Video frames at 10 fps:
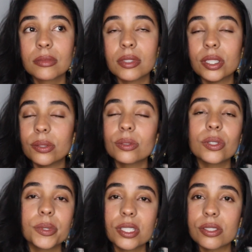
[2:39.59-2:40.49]
you don't know
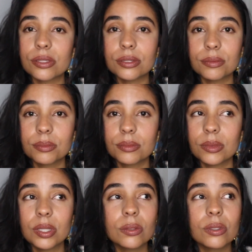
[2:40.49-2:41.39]
what to do.
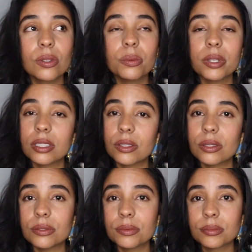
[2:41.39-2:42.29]
You don't know where to go.